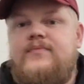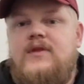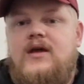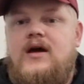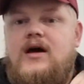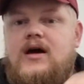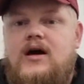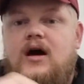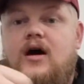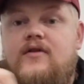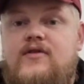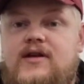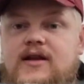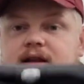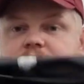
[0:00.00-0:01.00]
I
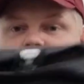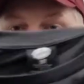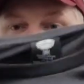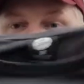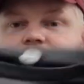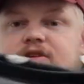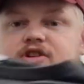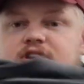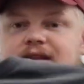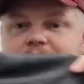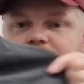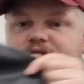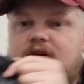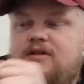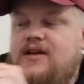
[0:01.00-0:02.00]
really like that t-shirt. That
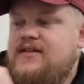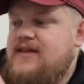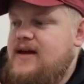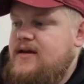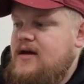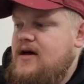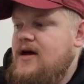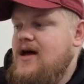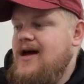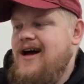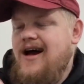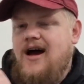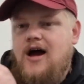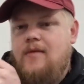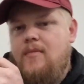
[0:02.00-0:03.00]
was only a tenner.
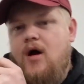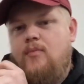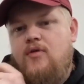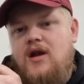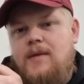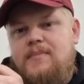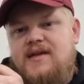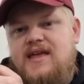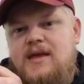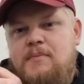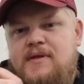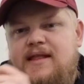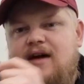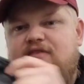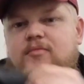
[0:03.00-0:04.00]
I'll probably be
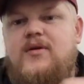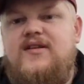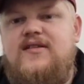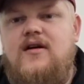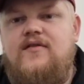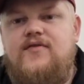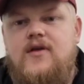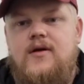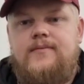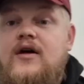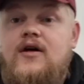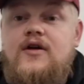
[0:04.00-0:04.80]
keeping that for myself though.